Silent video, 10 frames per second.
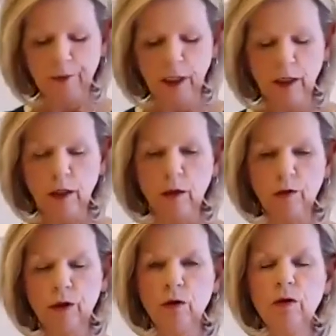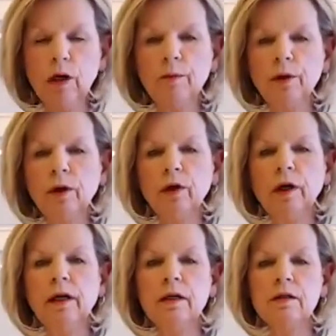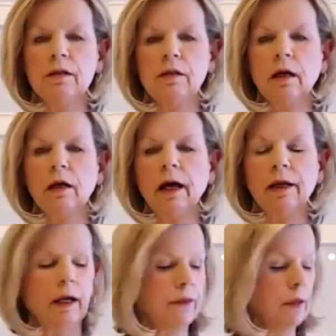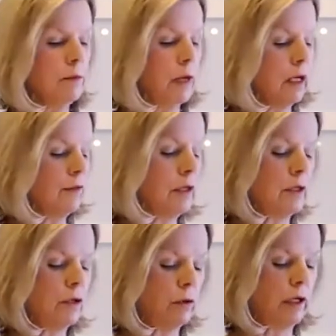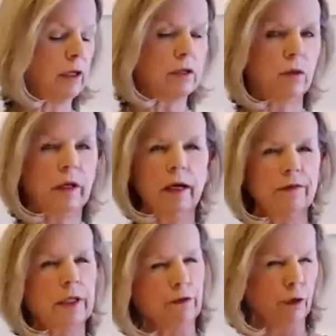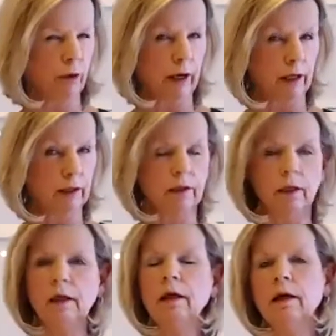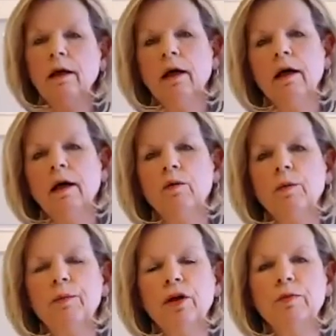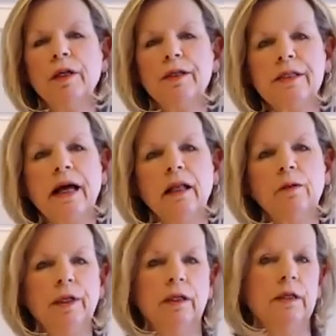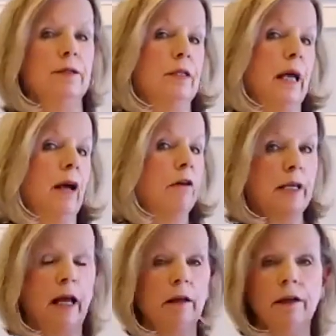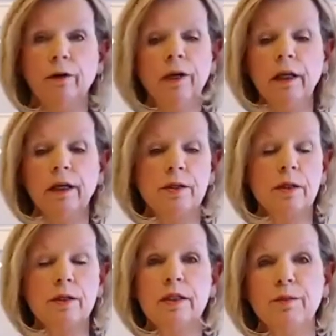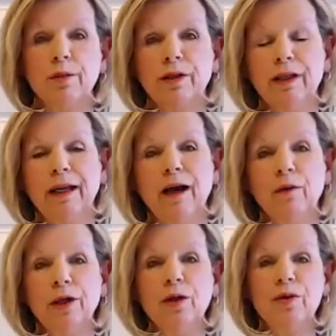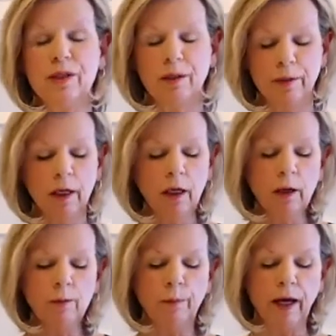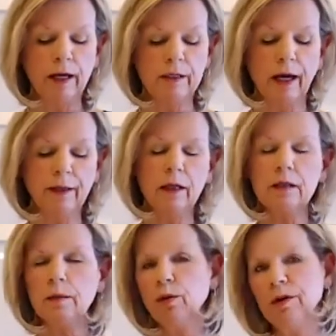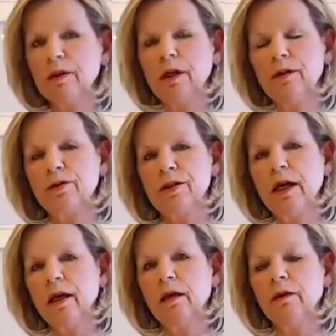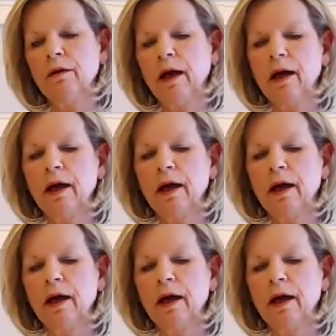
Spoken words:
You know, cucumber is, I think many of these ingredients we kind of take for granted when we put them in a salad because they are salad ingredients. This is typically how we use them. But I think it's important to understand that